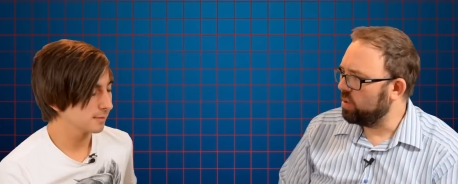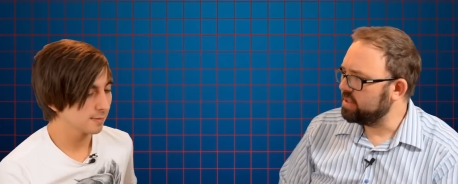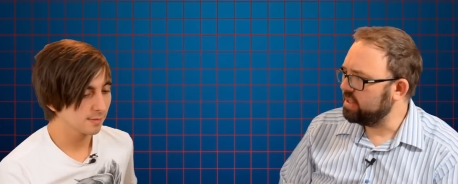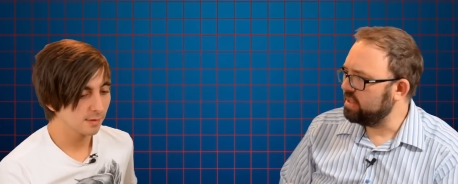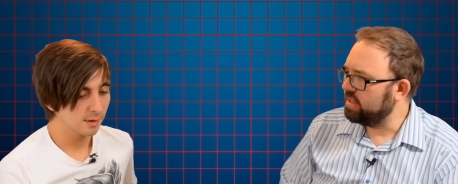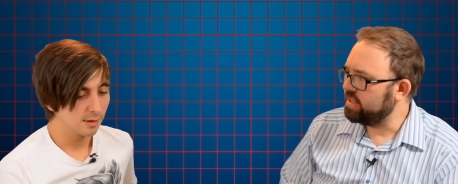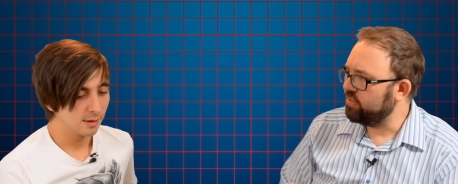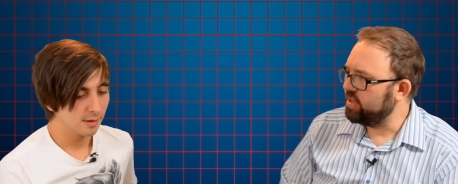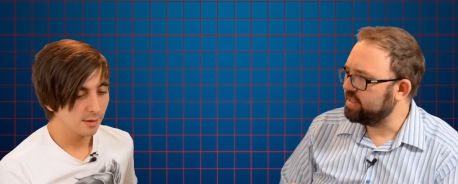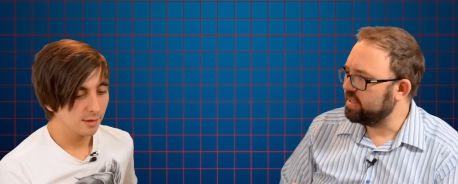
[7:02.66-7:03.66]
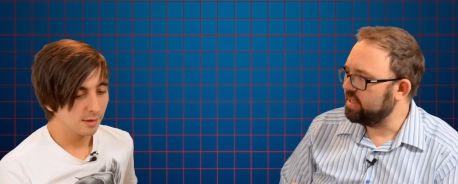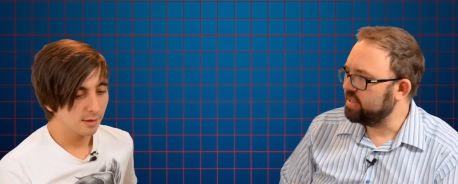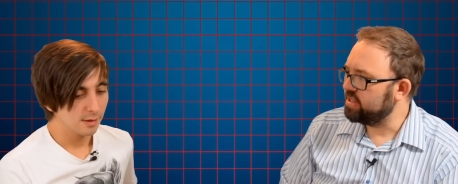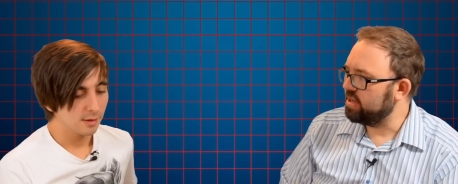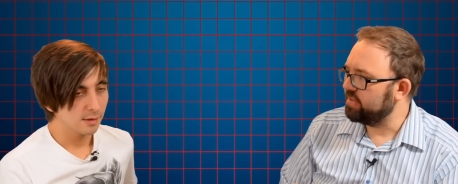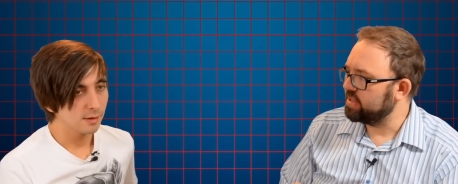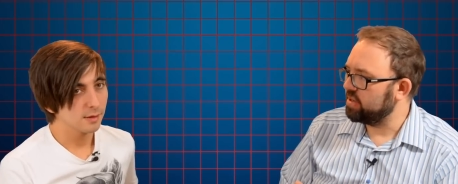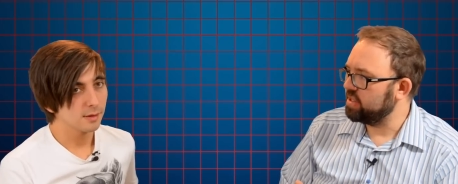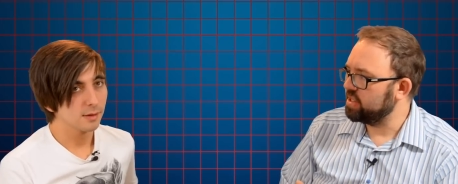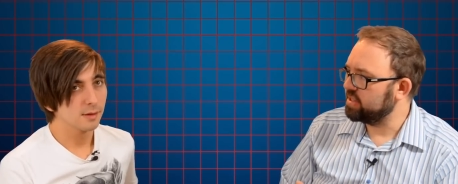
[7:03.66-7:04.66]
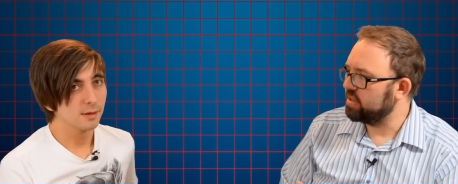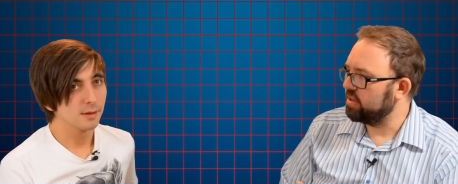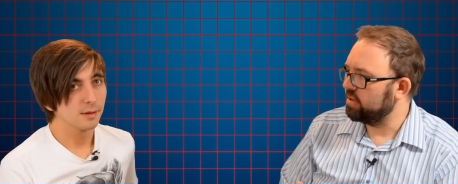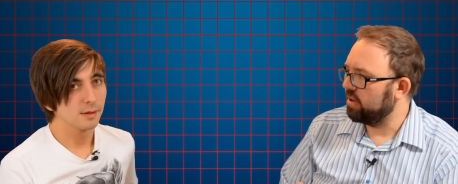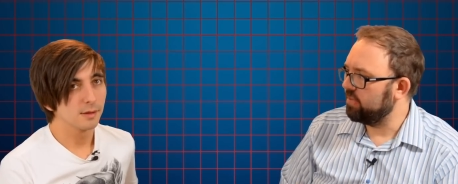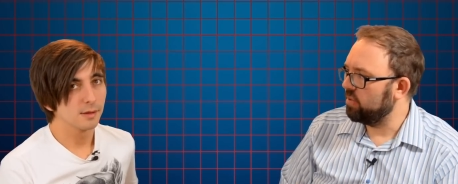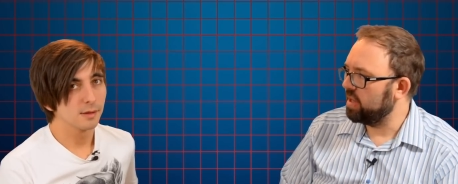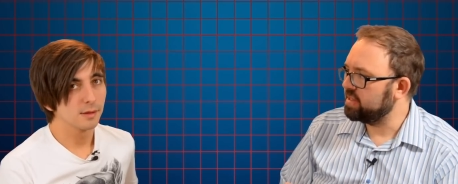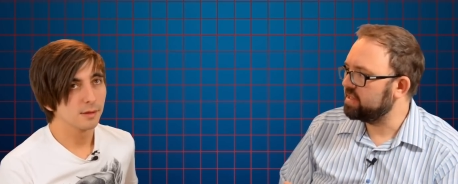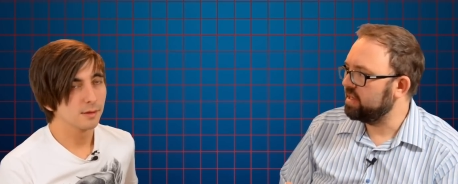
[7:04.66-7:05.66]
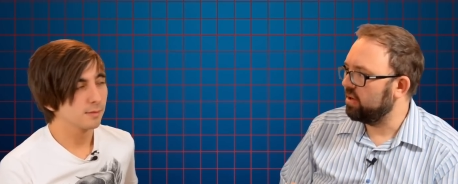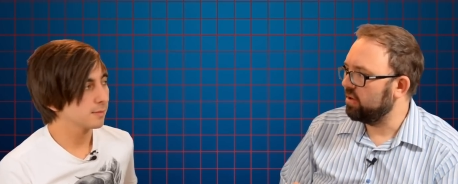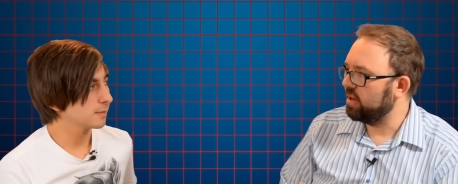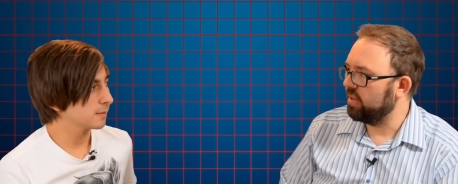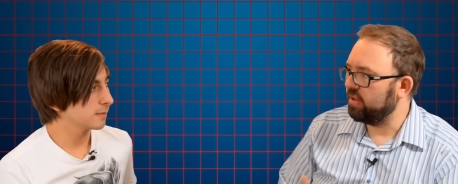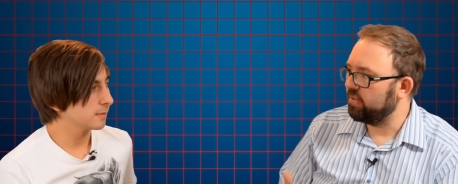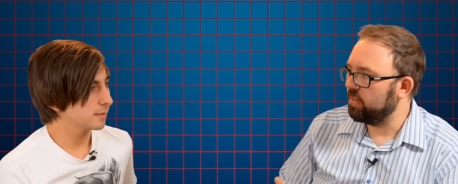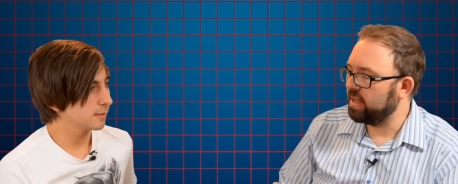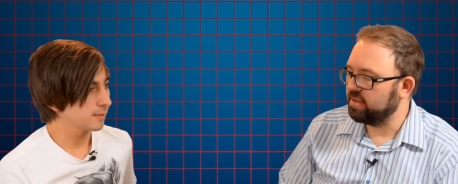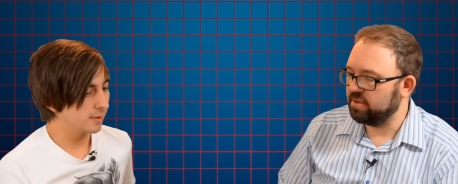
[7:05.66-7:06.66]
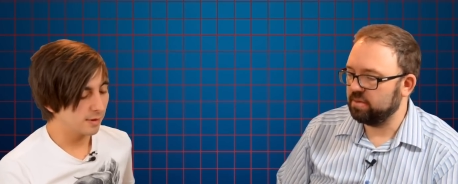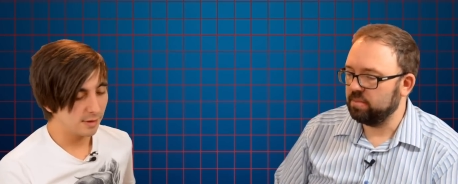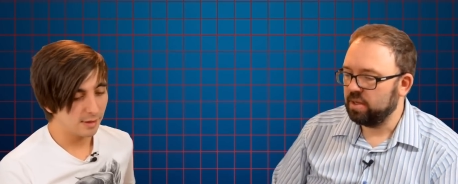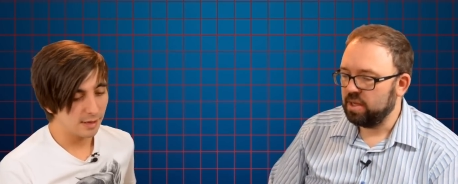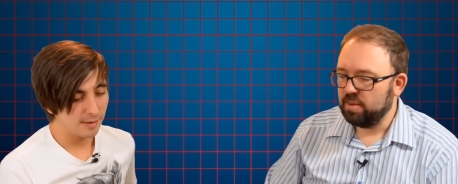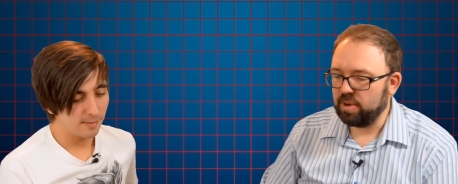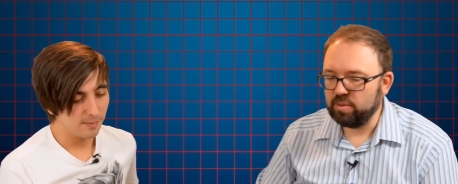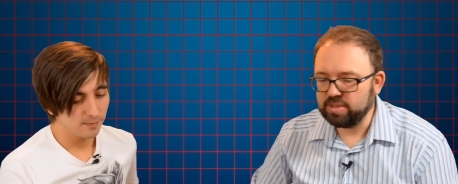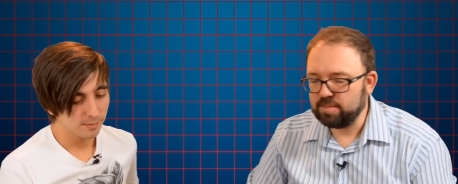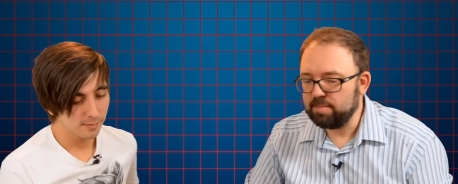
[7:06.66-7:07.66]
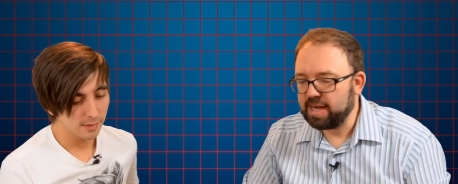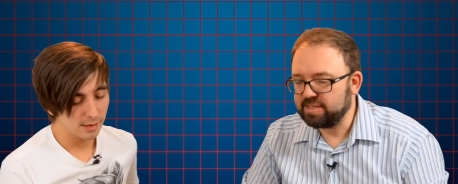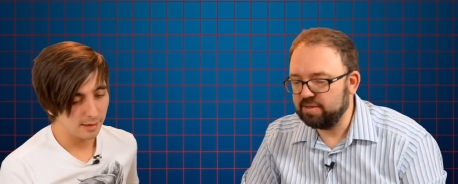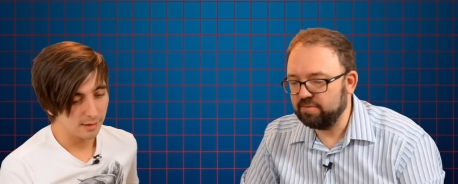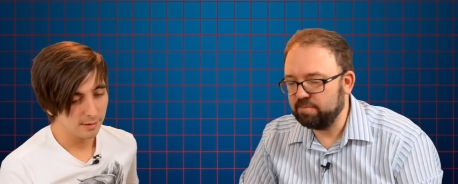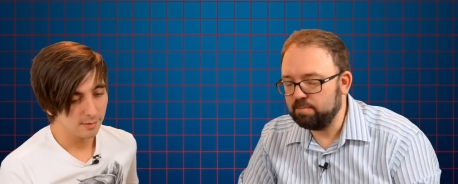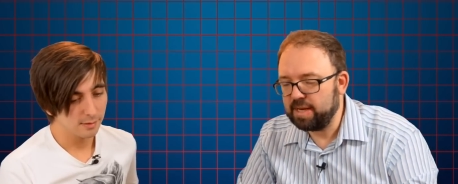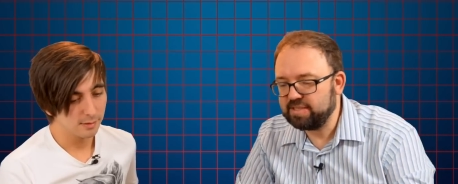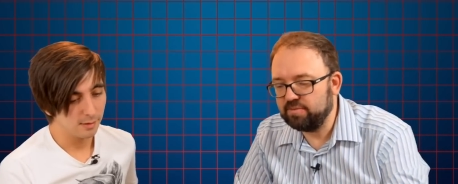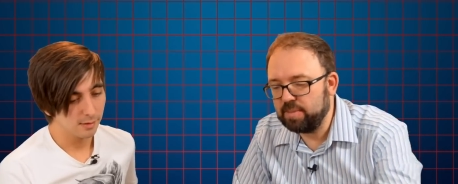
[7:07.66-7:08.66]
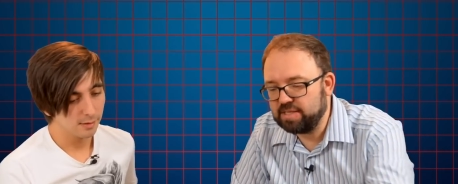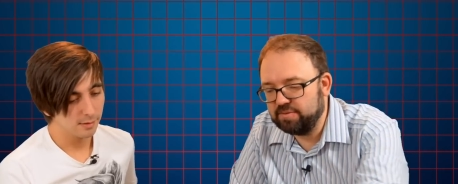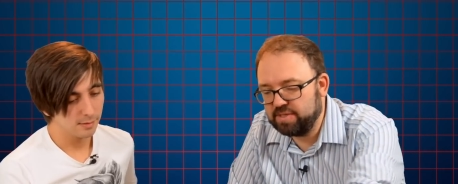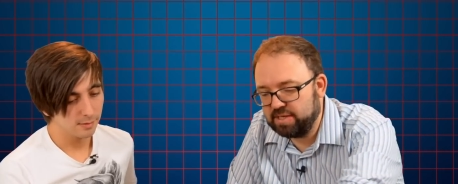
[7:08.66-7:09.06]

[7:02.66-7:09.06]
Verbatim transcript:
Speaker 1: wasn't until recently. The servers only just turned off, or they're still on and they've amended them. Um, but it was a massive, yeah. massive, massive